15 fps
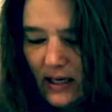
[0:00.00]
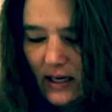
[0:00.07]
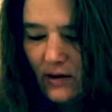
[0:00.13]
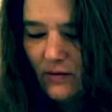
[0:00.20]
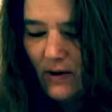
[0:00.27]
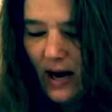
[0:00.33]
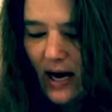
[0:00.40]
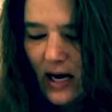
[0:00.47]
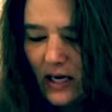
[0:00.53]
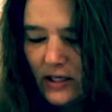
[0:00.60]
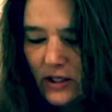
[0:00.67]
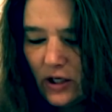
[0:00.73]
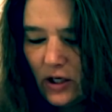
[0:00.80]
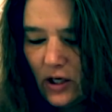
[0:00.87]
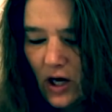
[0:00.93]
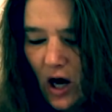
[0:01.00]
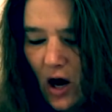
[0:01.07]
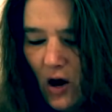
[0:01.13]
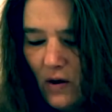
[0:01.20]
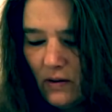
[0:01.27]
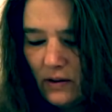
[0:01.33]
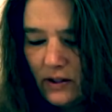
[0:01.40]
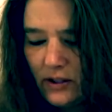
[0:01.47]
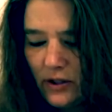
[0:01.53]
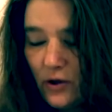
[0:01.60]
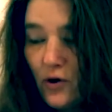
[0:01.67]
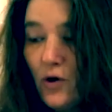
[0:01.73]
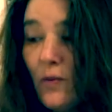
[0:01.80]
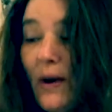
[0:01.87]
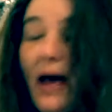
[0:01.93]
and ready to go to
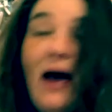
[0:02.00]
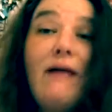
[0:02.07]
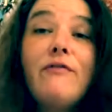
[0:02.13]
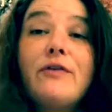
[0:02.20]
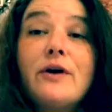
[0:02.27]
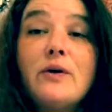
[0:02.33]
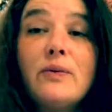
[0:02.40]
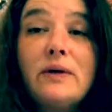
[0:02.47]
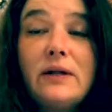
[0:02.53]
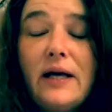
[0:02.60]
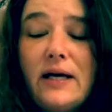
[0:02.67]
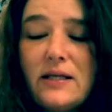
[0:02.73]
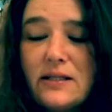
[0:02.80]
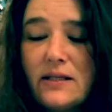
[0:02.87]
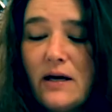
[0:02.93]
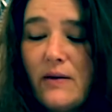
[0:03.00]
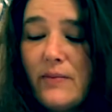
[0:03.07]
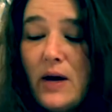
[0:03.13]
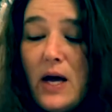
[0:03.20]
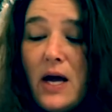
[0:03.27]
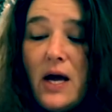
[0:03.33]
whomever would like some